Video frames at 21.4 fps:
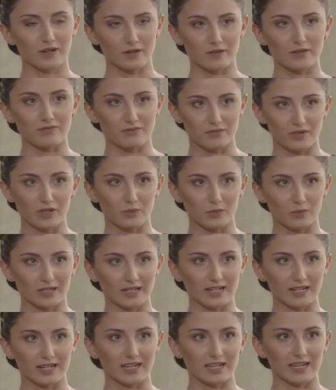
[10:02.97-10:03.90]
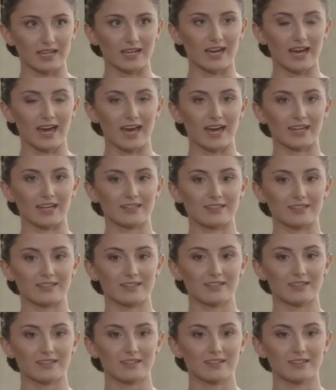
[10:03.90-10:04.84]
very frequently,
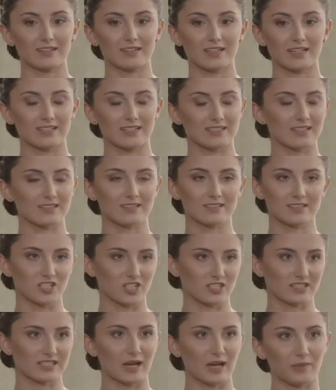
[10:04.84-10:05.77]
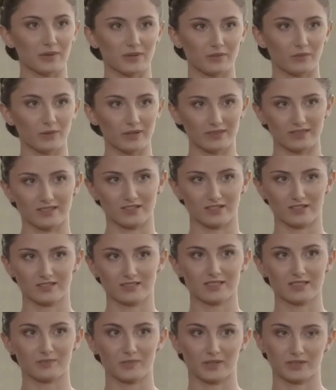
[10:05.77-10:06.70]
and it doesn't just happen with
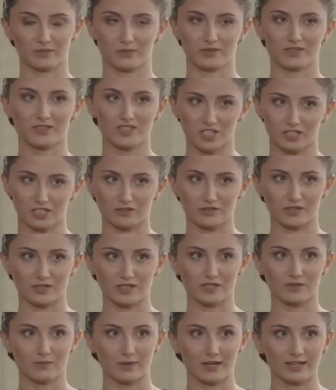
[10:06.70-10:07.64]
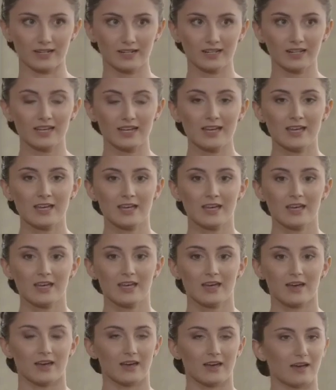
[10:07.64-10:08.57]
adults, but with children as well.
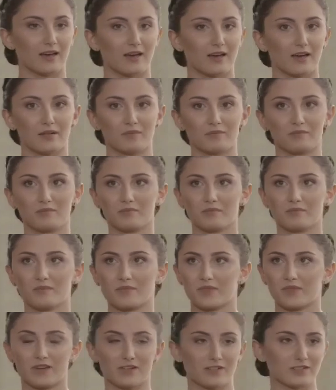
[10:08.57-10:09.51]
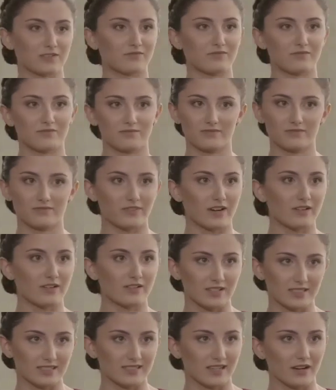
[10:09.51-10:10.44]
There's
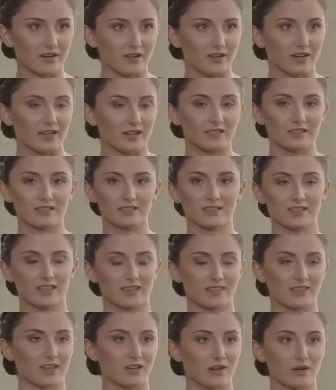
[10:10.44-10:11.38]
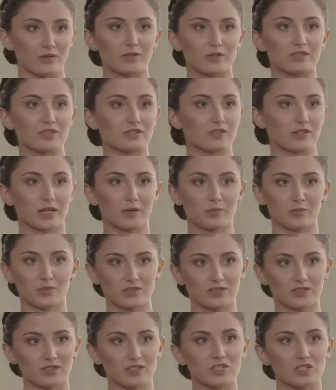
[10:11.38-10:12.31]
various areas that they go into, like
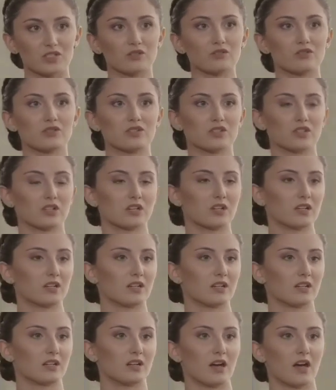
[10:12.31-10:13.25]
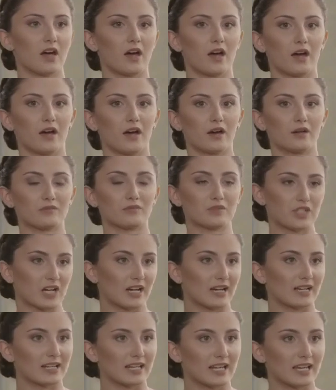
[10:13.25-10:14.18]
prostitution,
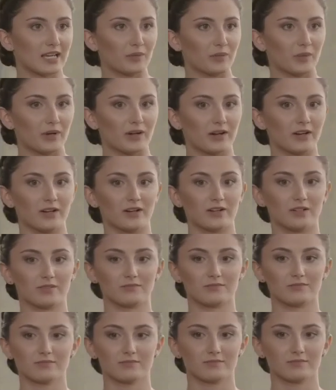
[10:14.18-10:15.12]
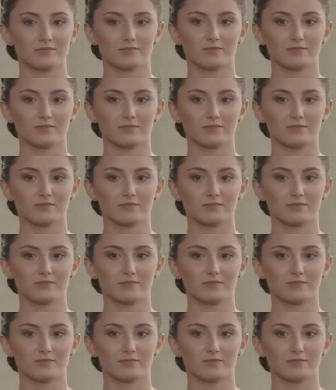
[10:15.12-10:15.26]
child labor,